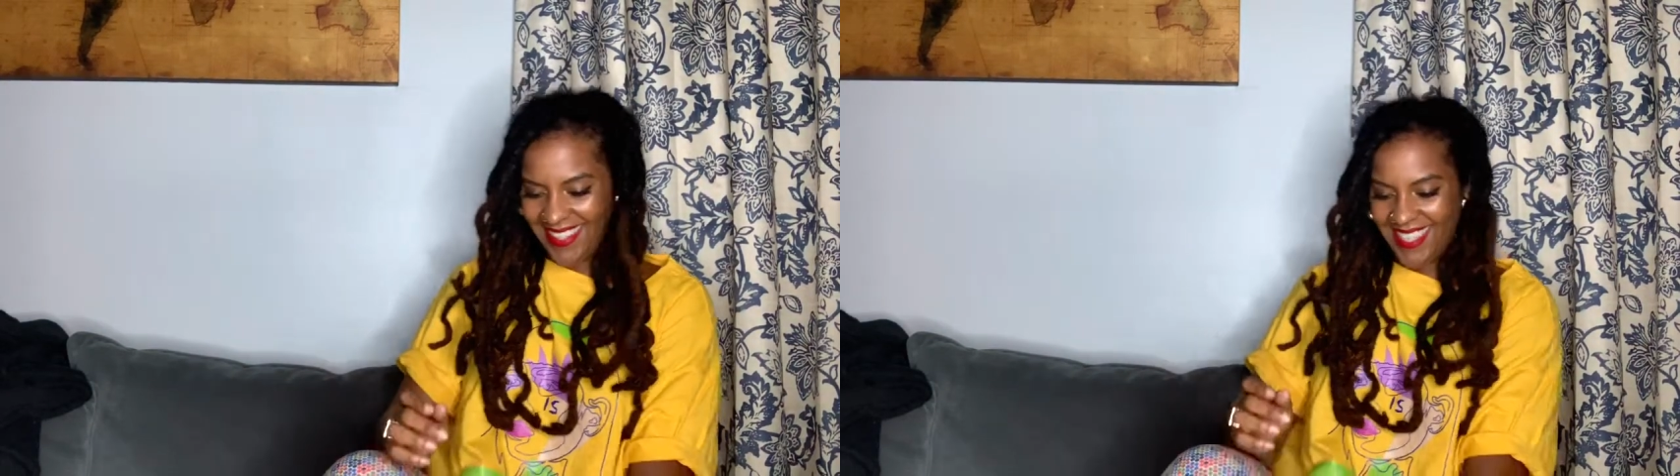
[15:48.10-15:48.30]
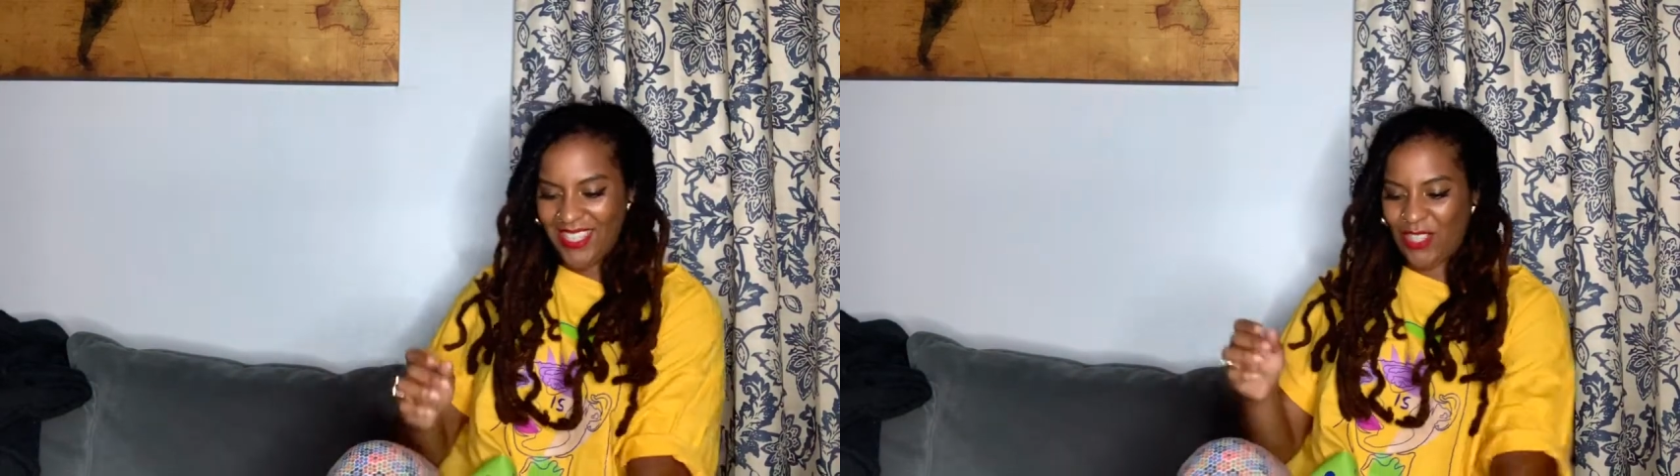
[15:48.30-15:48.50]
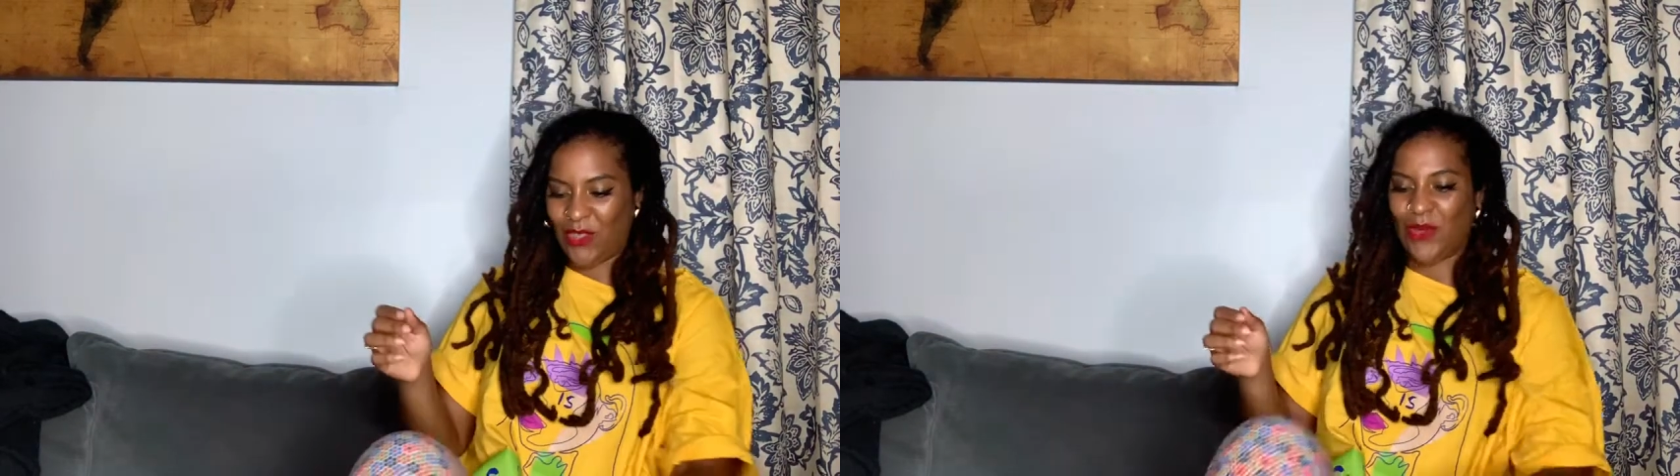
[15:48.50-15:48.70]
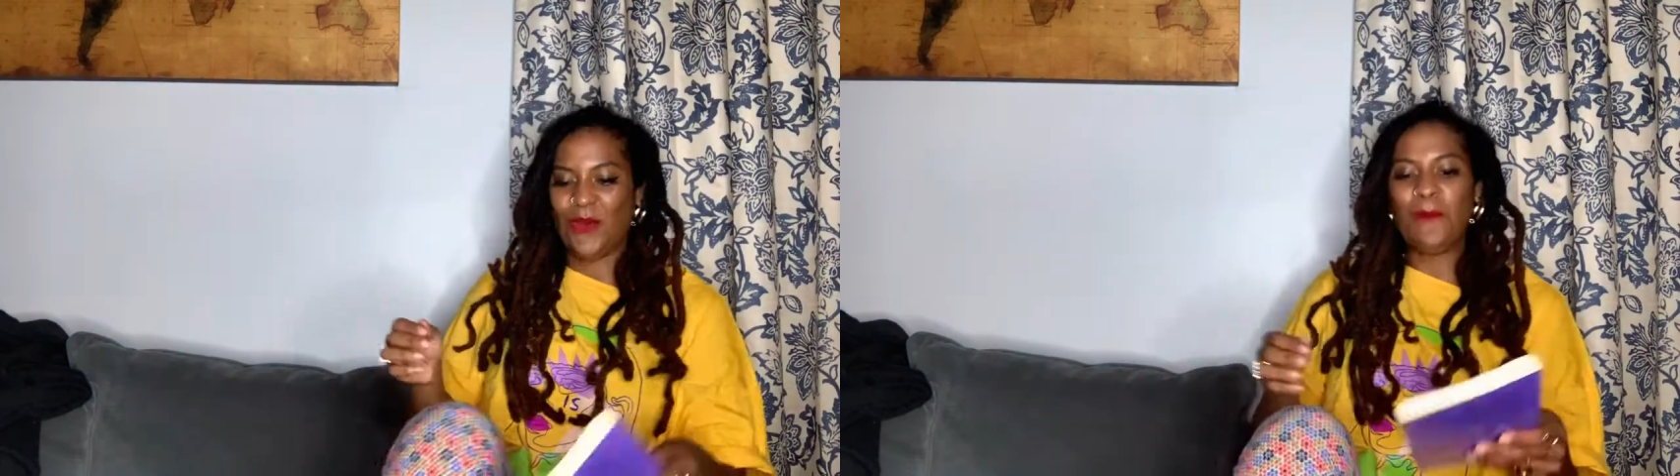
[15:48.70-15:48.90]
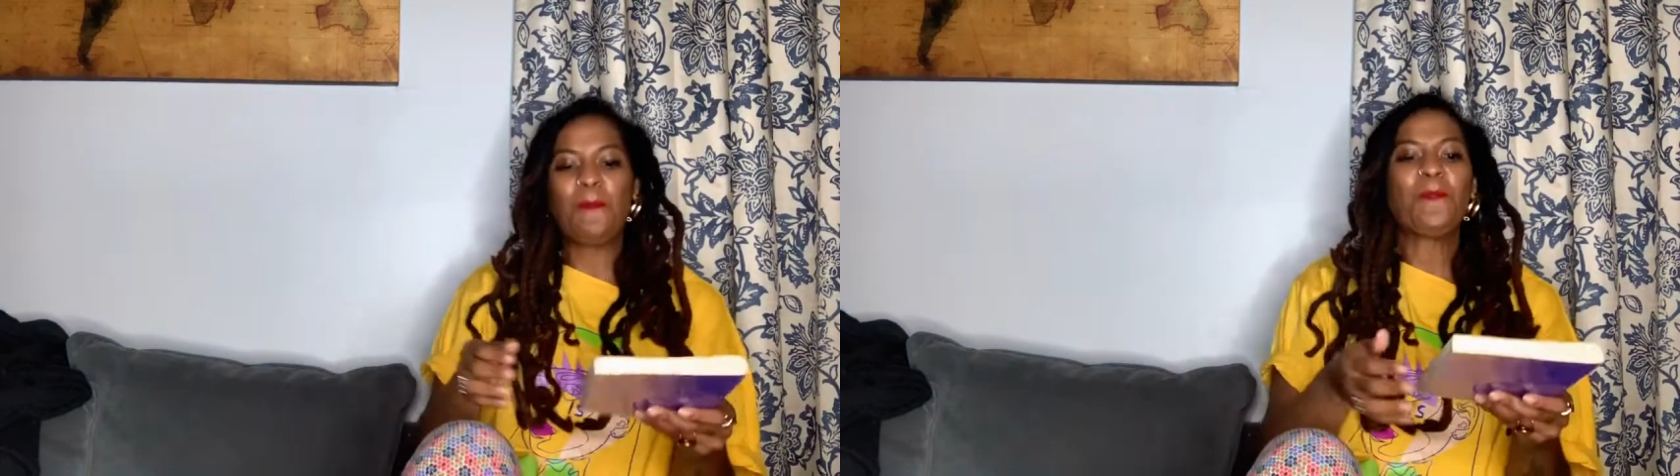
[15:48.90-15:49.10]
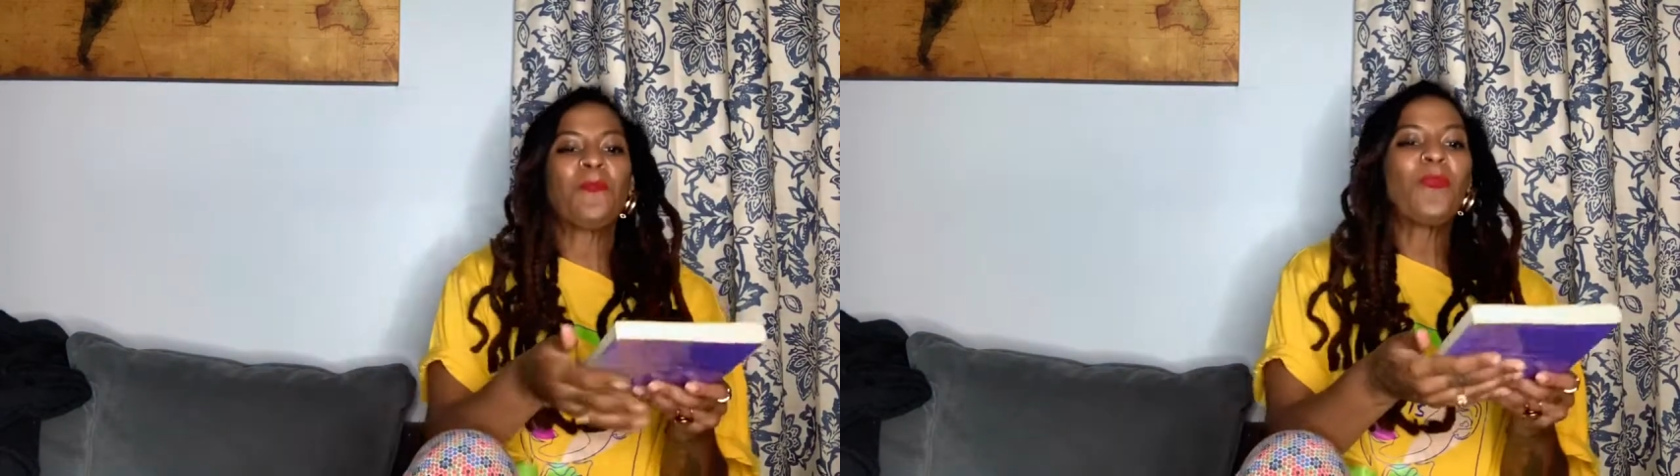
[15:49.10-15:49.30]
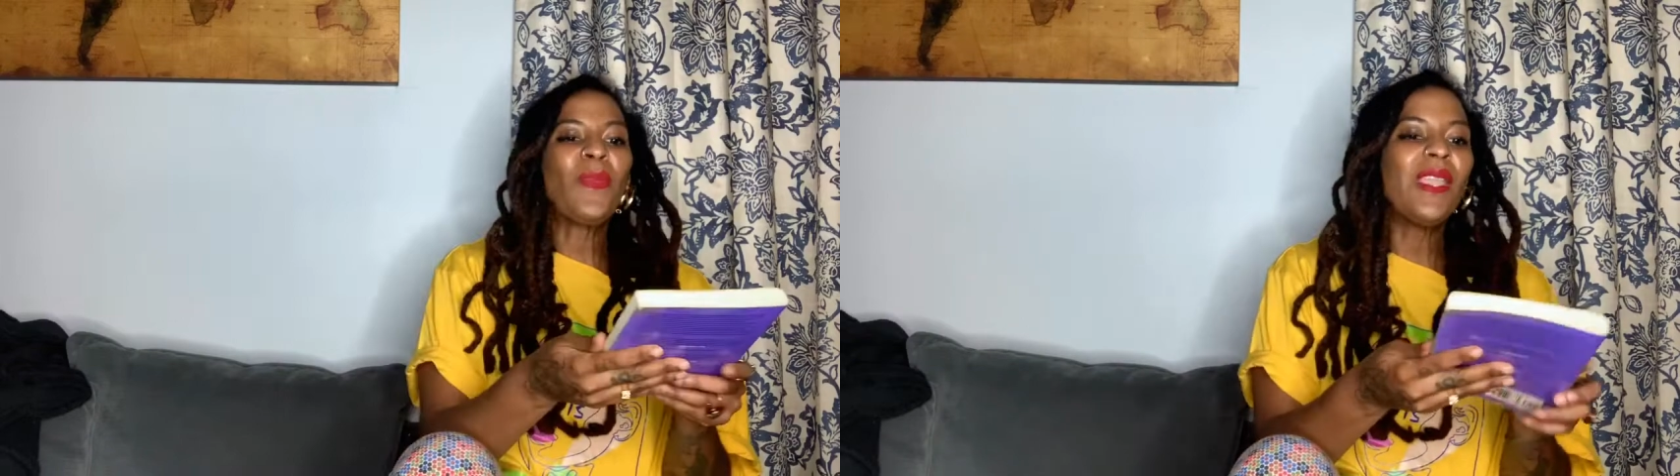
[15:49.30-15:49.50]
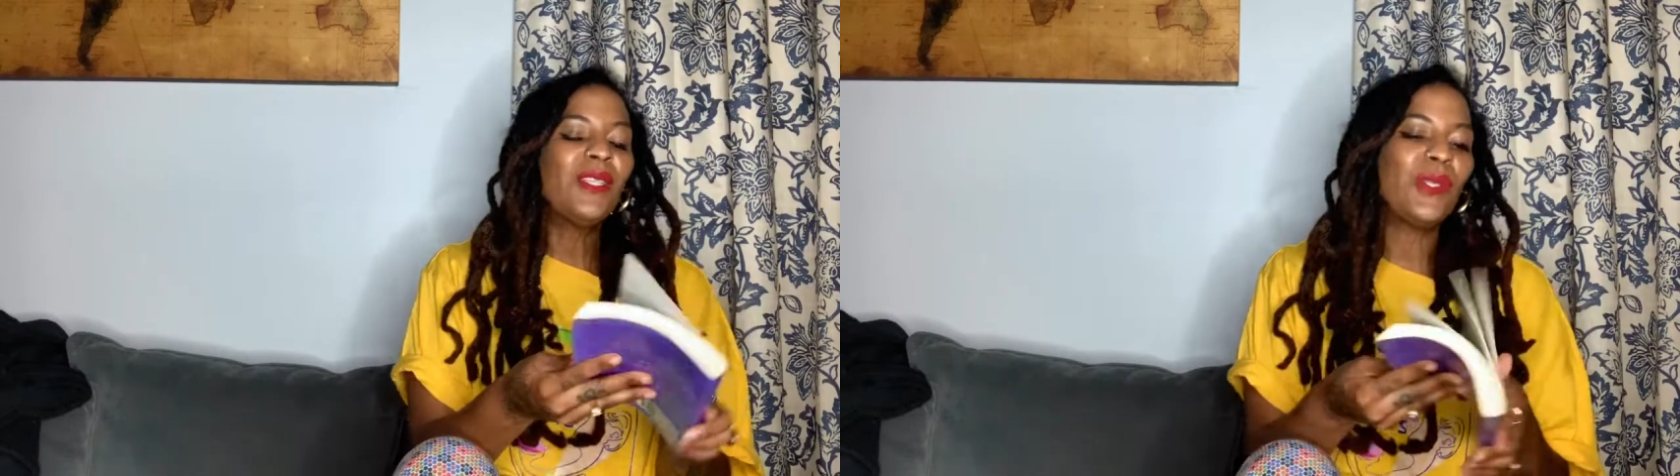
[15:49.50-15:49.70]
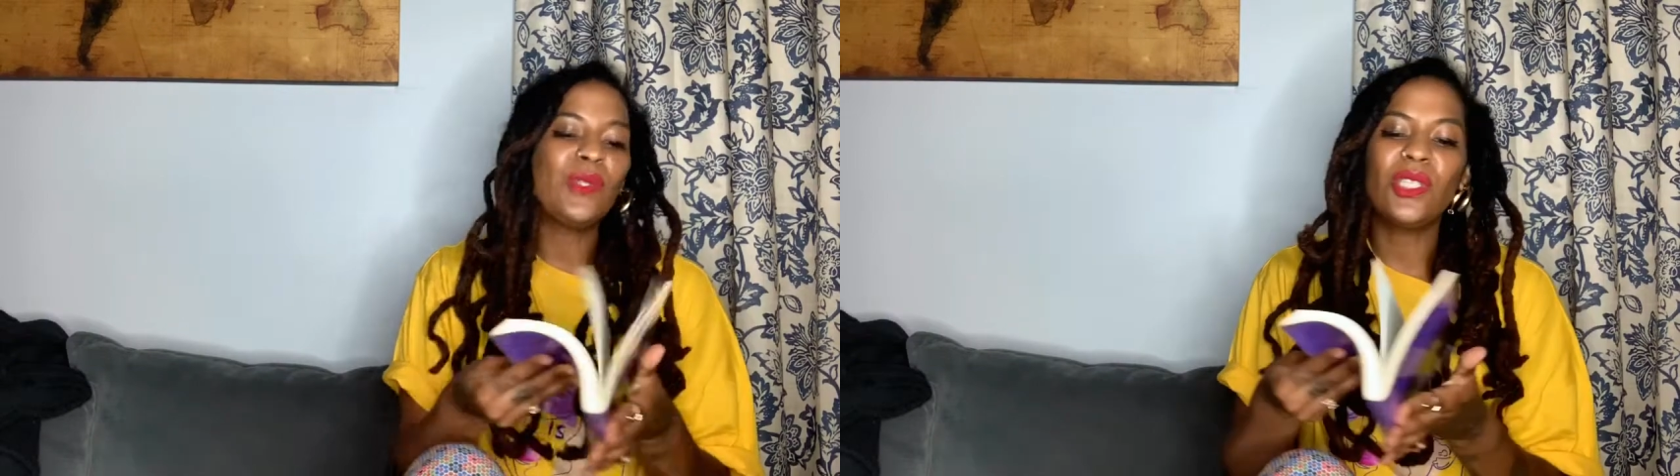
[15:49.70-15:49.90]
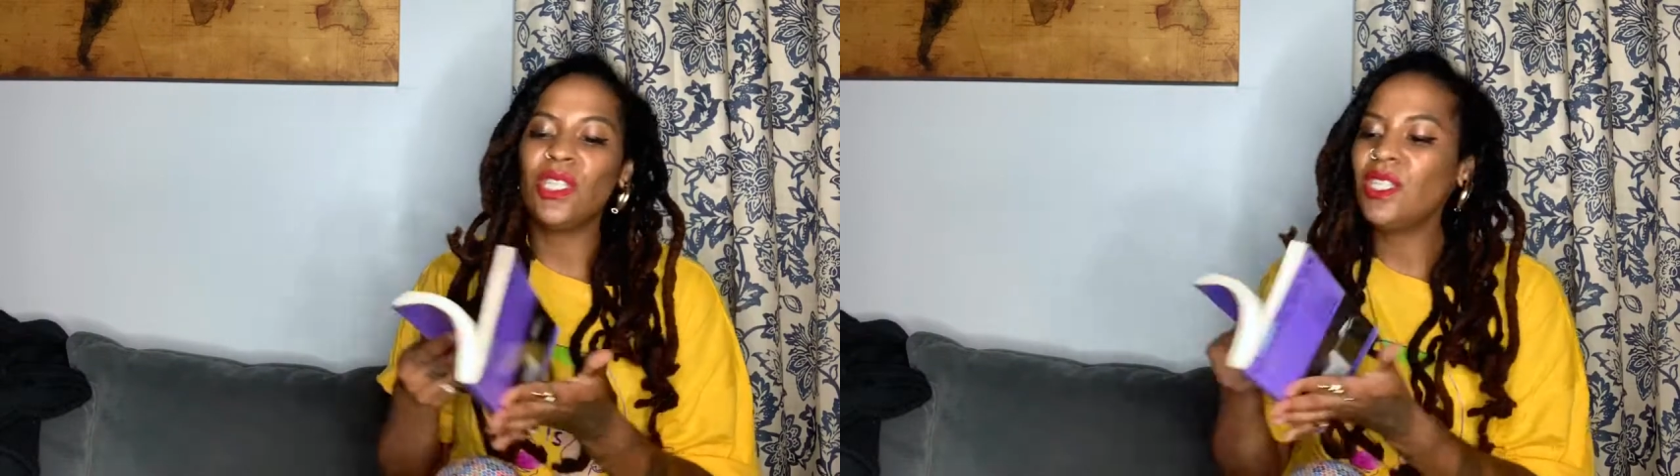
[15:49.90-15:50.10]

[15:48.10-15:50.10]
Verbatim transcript: it's true. So she